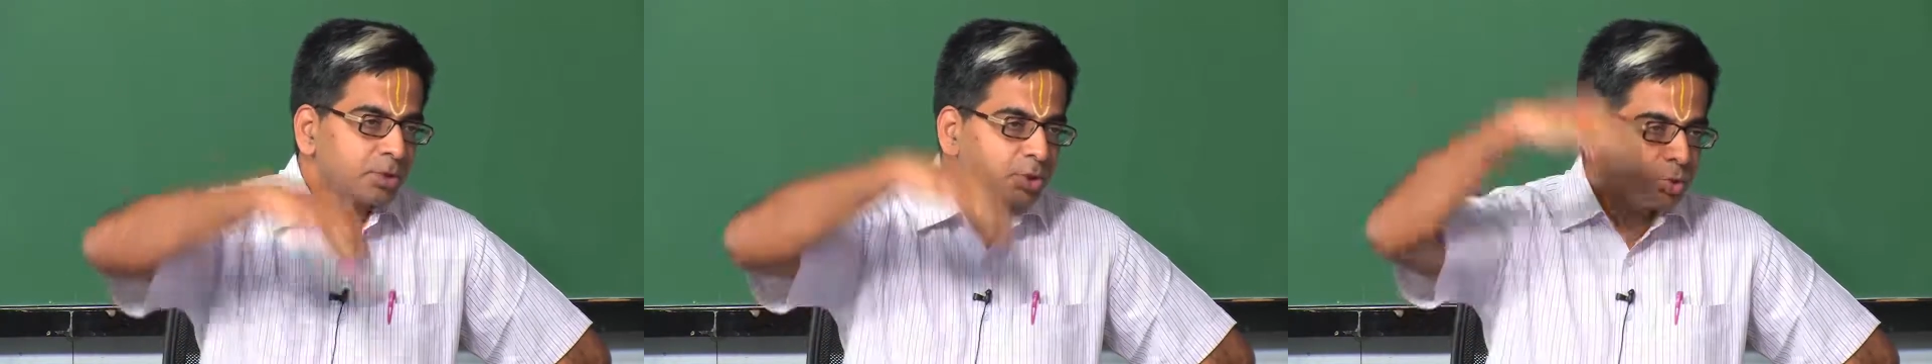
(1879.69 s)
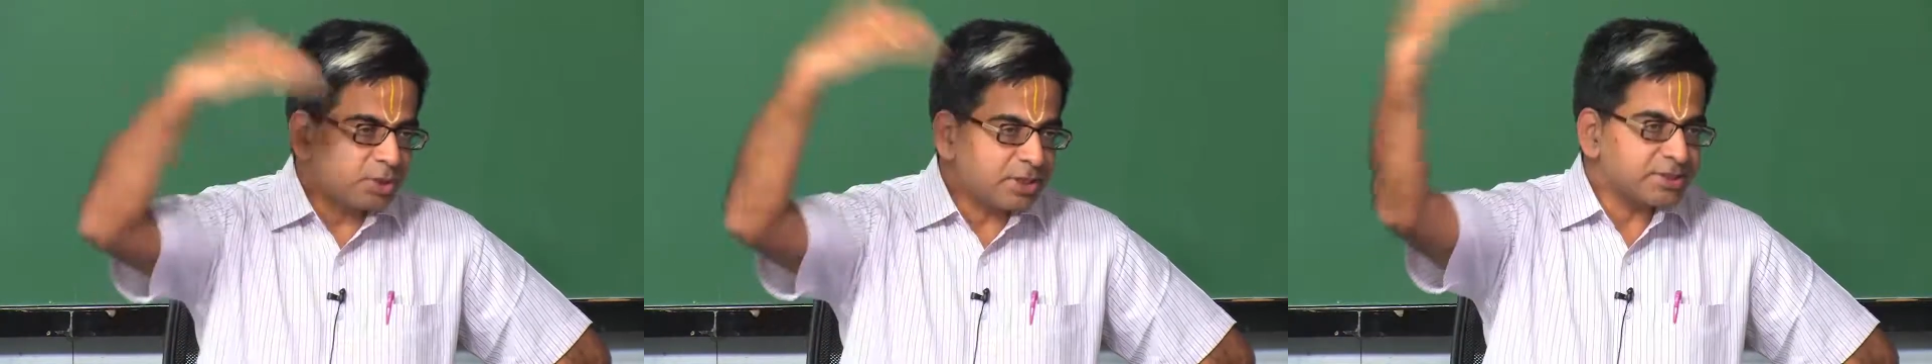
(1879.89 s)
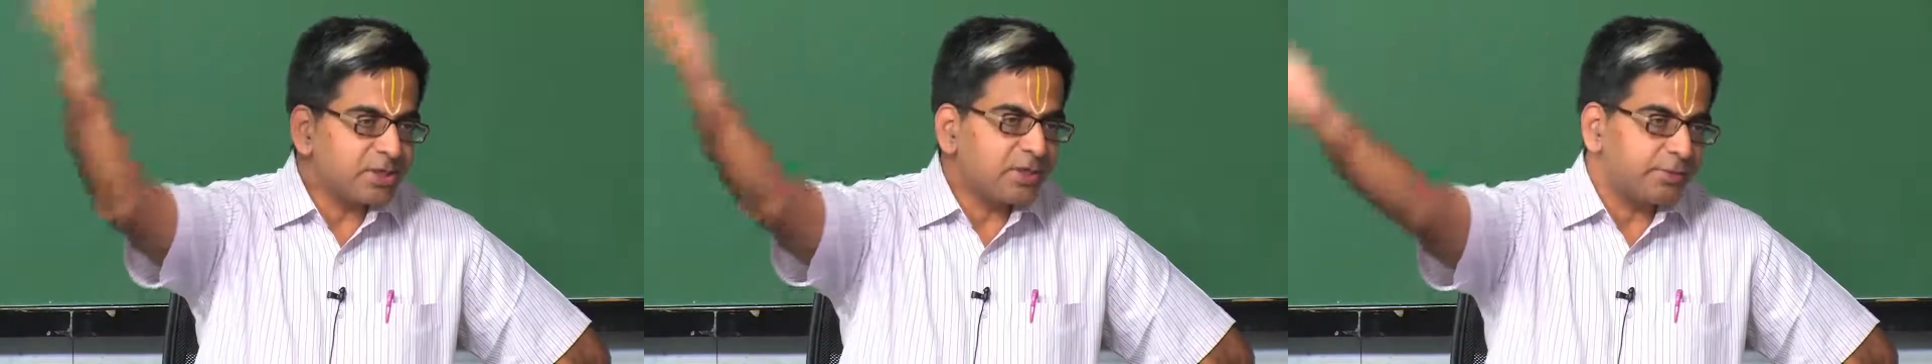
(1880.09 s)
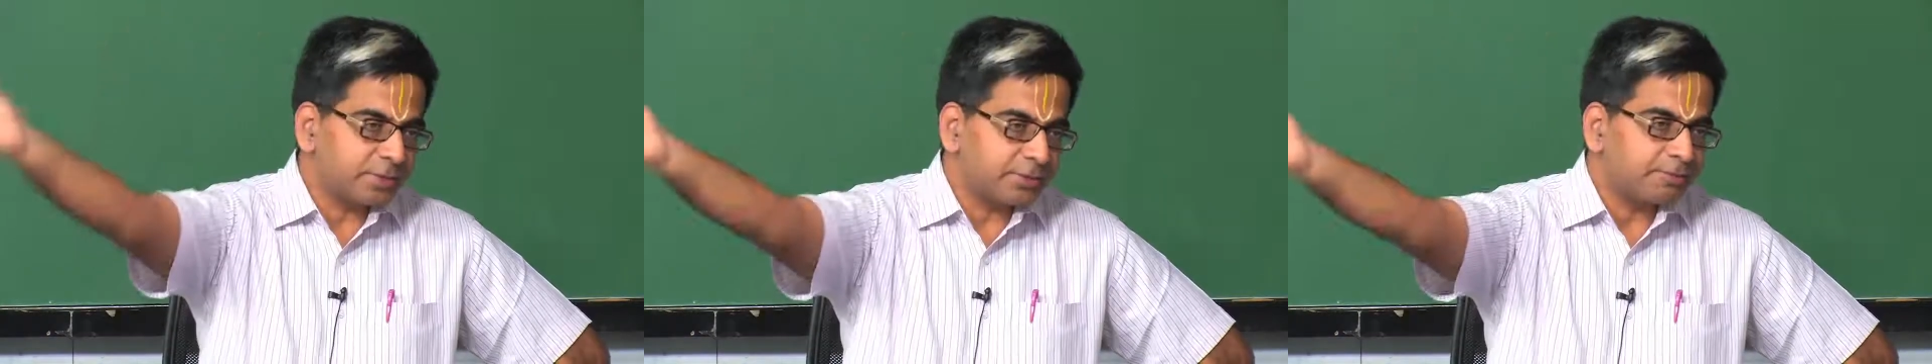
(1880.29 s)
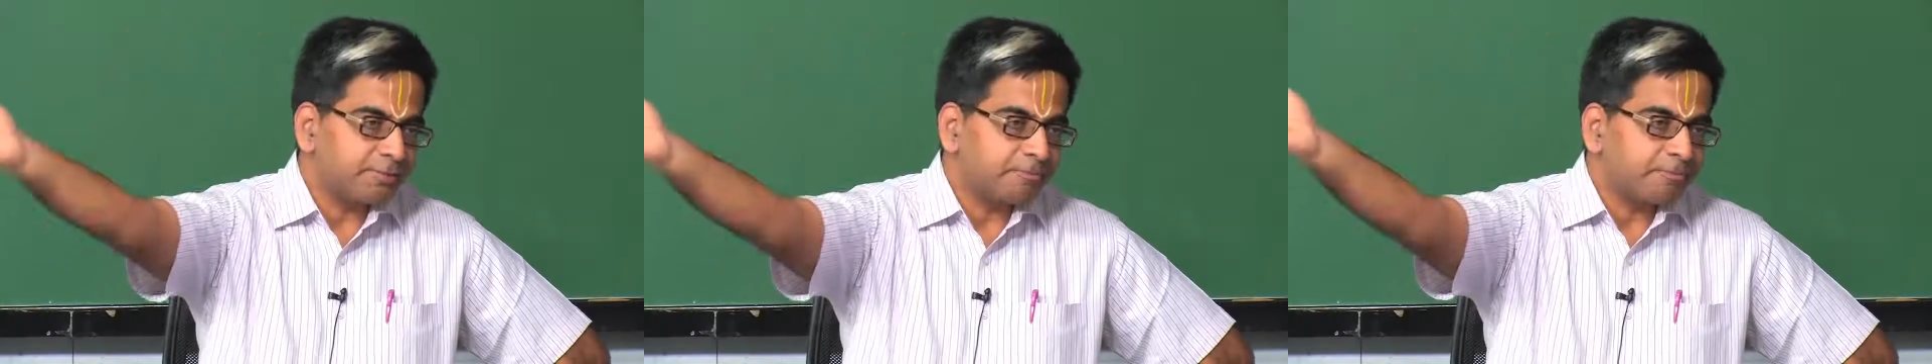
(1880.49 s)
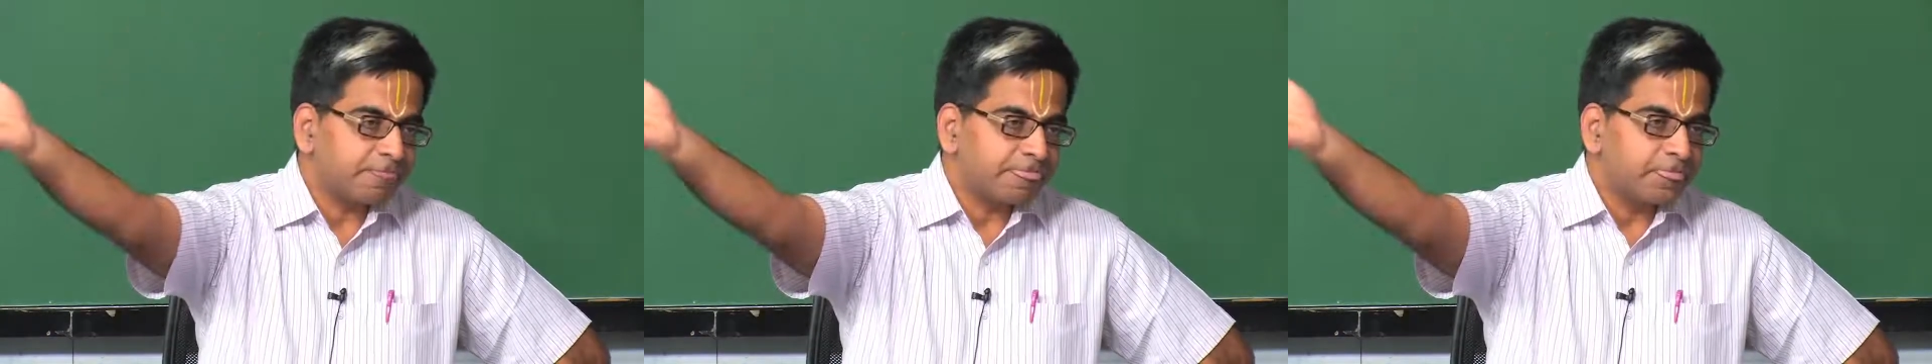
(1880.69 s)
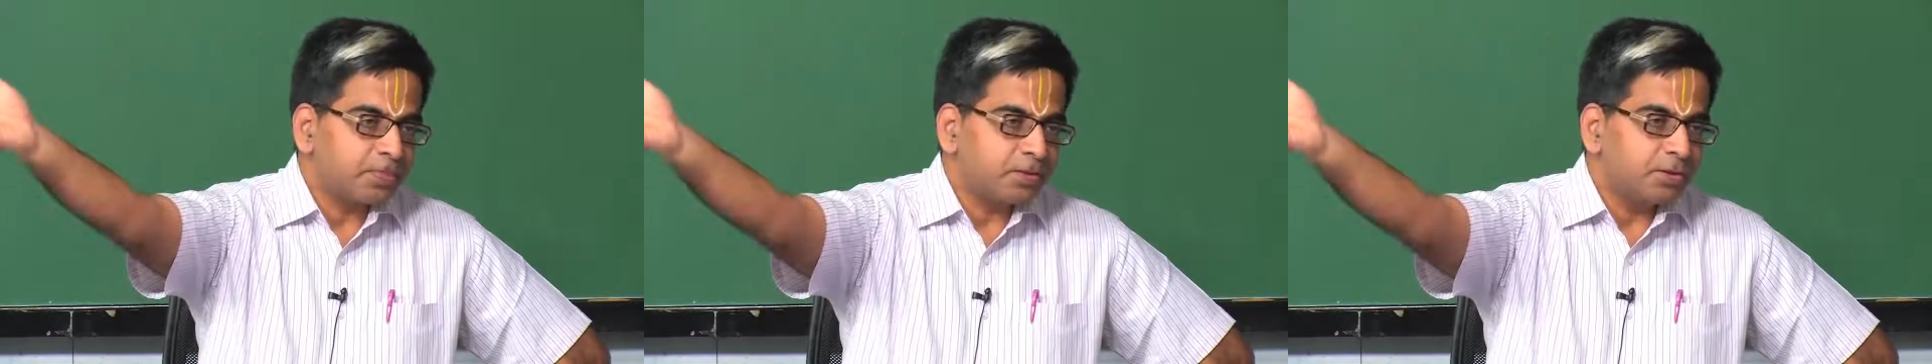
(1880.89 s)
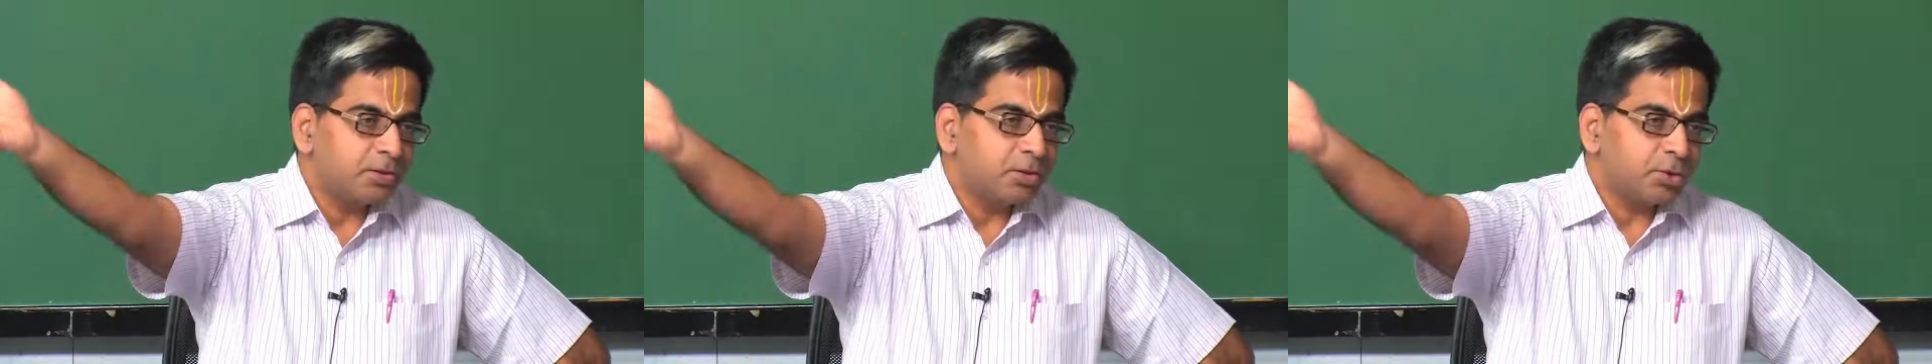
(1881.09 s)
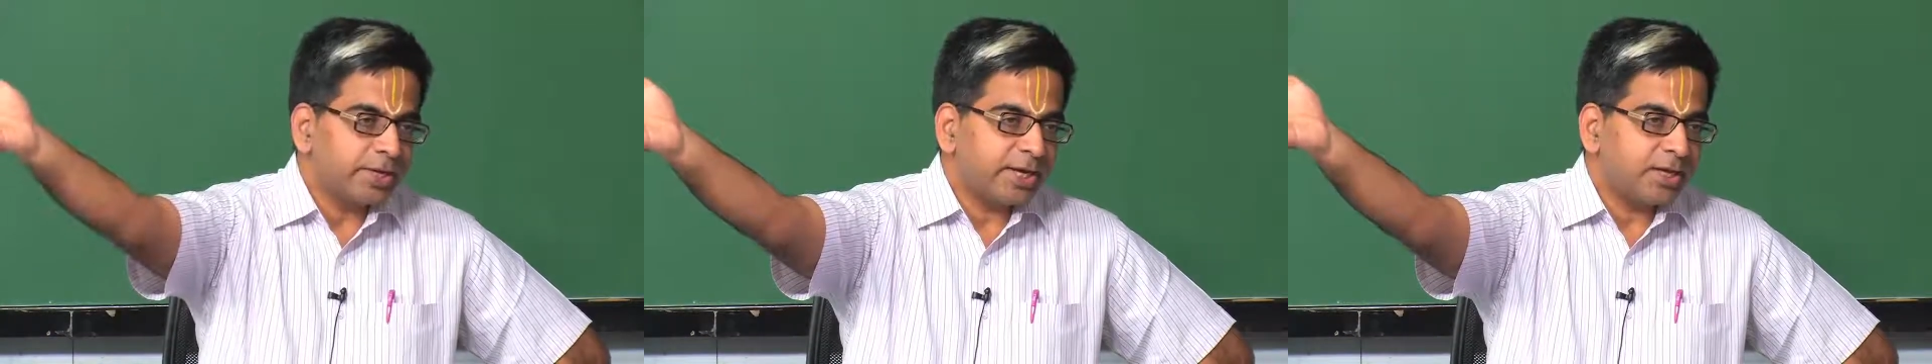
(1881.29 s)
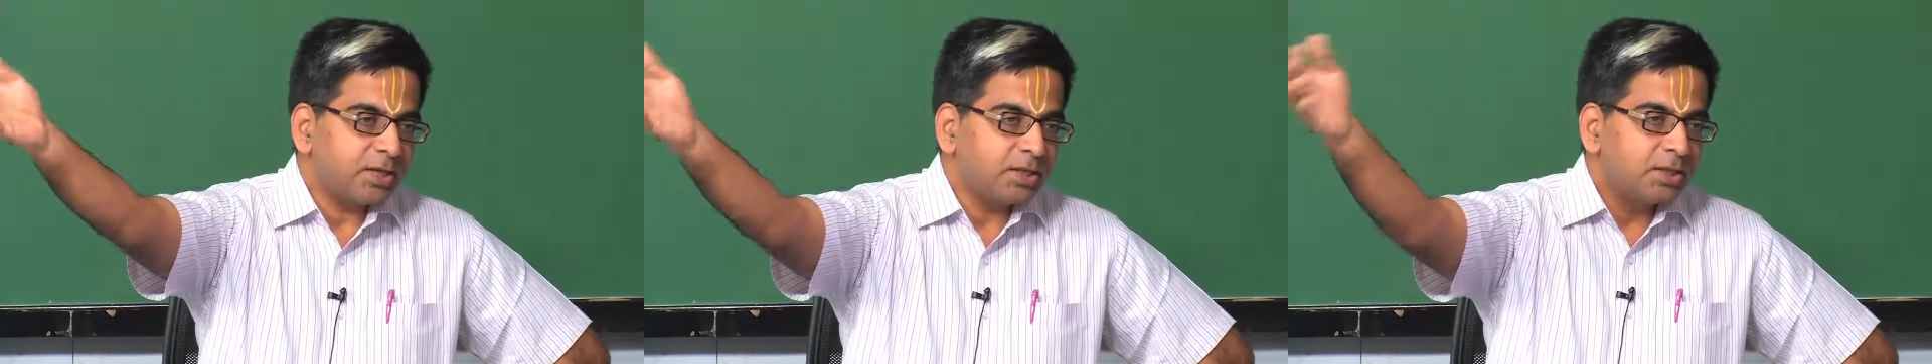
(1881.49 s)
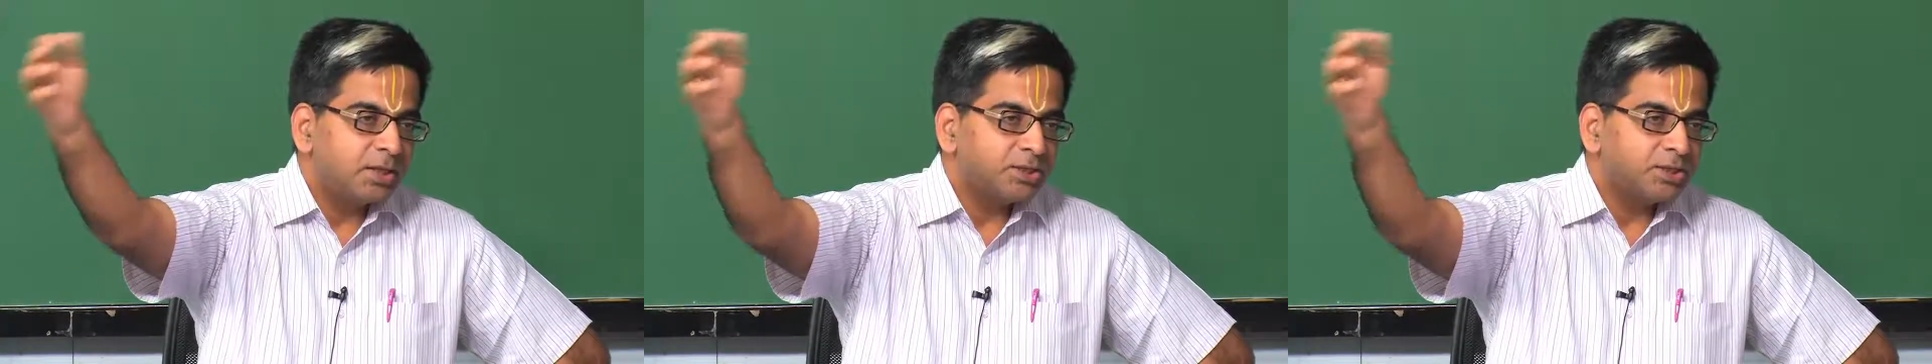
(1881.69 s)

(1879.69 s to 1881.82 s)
to the server, okay.